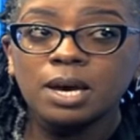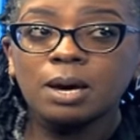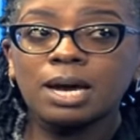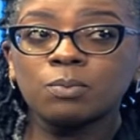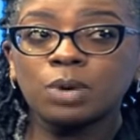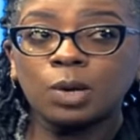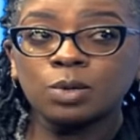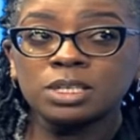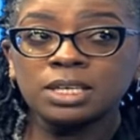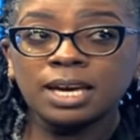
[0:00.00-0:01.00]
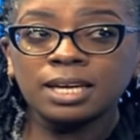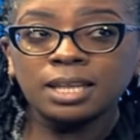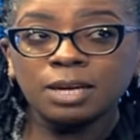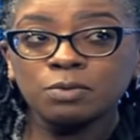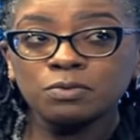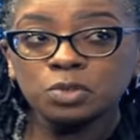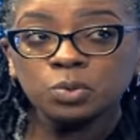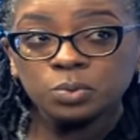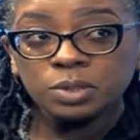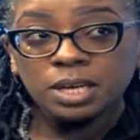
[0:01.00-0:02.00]
and we're launching at the end of
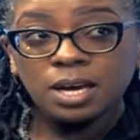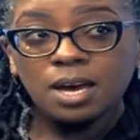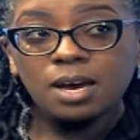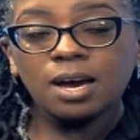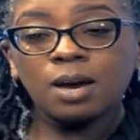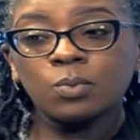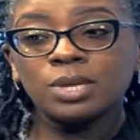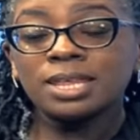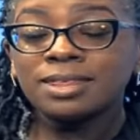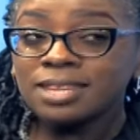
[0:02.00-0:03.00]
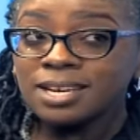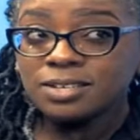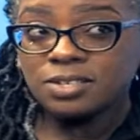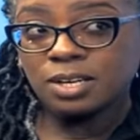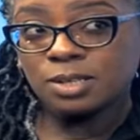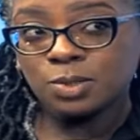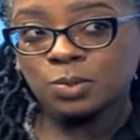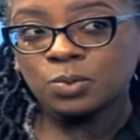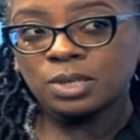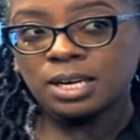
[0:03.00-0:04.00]
June uh, with the Charles
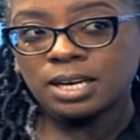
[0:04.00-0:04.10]
Ouda.